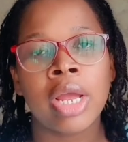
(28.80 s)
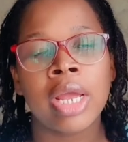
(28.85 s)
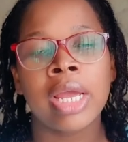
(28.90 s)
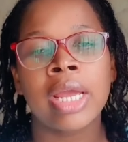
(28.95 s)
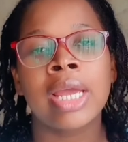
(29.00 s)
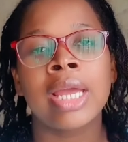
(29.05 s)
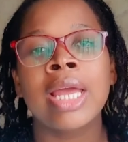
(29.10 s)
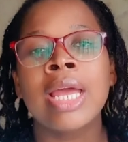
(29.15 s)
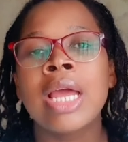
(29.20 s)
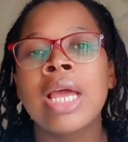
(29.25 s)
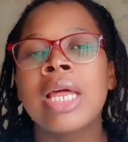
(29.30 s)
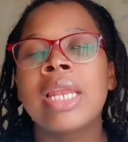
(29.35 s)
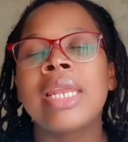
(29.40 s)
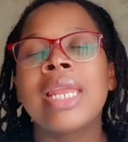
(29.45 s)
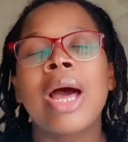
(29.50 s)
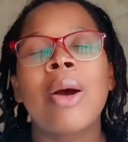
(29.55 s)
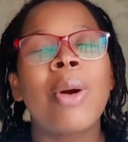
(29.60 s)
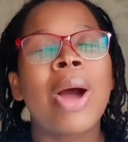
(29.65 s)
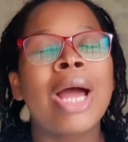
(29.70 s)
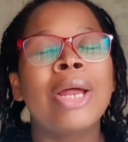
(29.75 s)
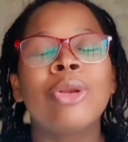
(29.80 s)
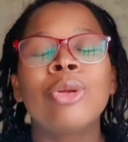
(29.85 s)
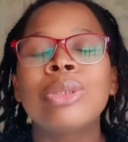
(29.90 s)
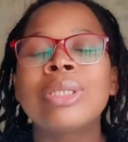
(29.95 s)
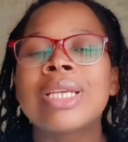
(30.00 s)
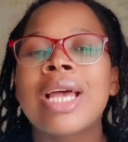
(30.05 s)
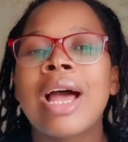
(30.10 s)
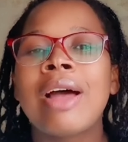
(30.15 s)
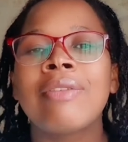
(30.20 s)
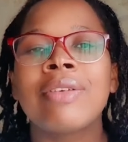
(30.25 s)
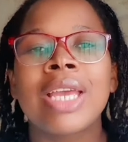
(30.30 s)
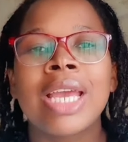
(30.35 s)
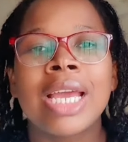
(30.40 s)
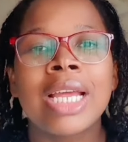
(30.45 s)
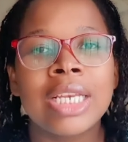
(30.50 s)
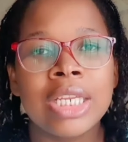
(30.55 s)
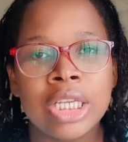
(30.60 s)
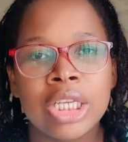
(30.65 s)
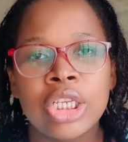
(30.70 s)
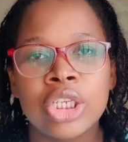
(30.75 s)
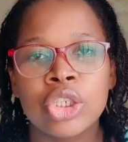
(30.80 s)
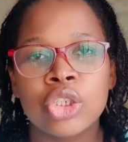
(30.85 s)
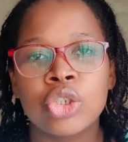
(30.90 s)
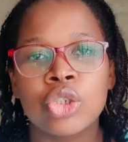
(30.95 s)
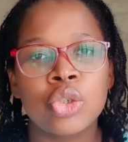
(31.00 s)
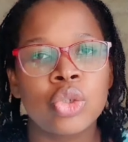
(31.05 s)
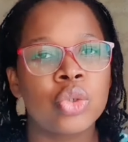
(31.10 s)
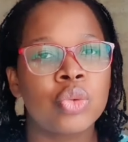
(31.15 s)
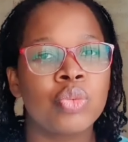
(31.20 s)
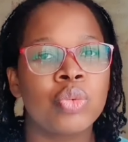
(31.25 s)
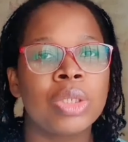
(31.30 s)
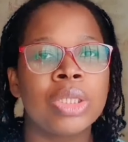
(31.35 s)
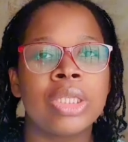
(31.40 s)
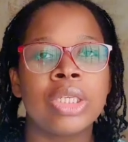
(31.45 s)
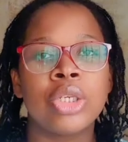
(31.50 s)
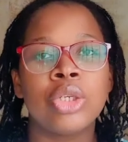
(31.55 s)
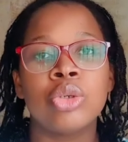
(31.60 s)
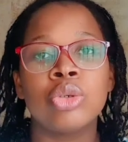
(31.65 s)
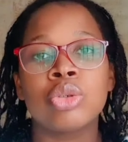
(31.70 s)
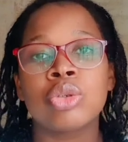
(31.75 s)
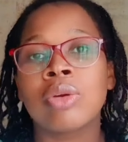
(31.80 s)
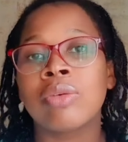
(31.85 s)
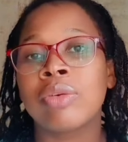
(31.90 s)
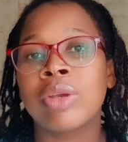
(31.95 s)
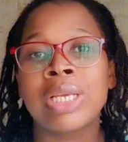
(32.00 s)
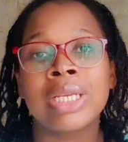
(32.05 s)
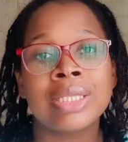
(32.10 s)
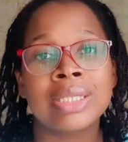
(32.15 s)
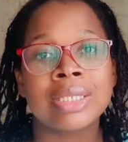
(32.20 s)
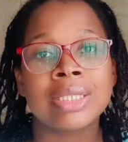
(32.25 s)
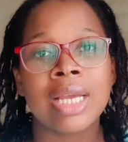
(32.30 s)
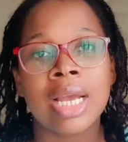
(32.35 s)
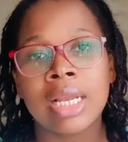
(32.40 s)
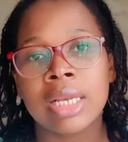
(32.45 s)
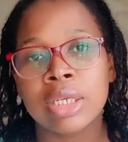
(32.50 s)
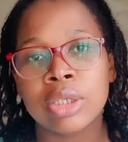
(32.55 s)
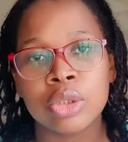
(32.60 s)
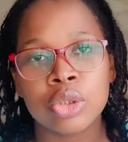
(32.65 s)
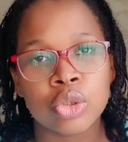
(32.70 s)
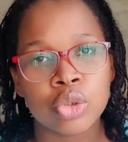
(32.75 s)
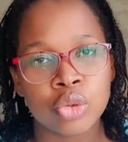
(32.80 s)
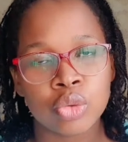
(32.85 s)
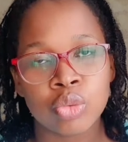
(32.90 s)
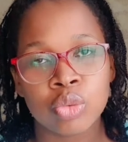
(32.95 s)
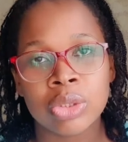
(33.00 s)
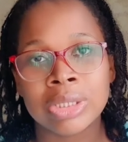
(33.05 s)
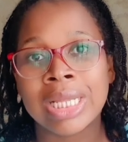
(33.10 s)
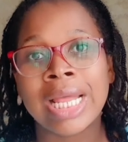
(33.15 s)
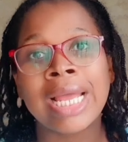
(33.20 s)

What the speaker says: hair. Now, I don't have any issues with the use of heat styling tools.